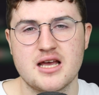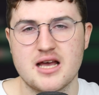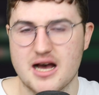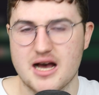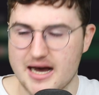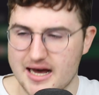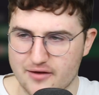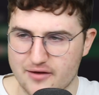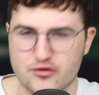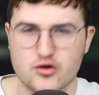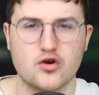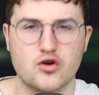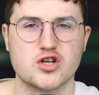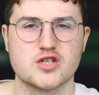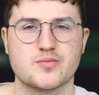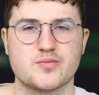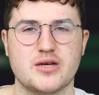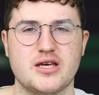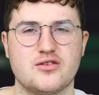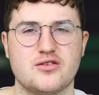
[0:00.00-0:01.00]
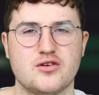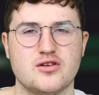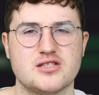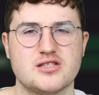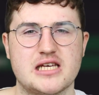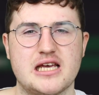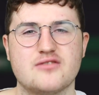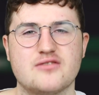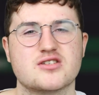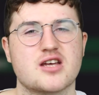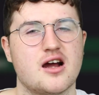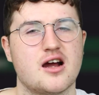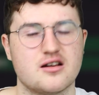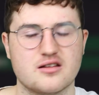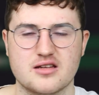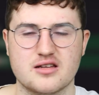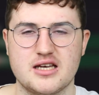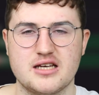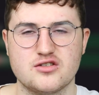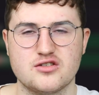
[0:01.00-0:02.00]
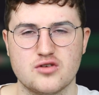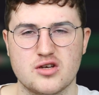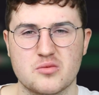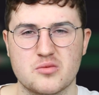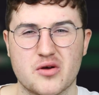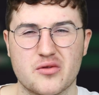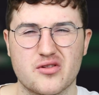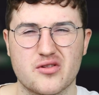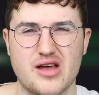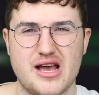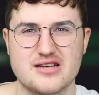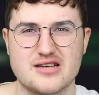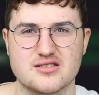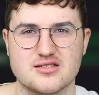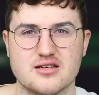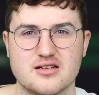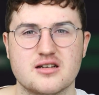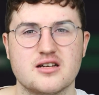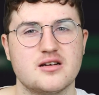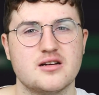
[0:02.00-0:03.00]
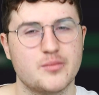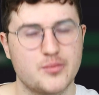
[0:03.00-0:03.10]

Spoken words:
and of course playthrough saves. Currently doing one with Leicester.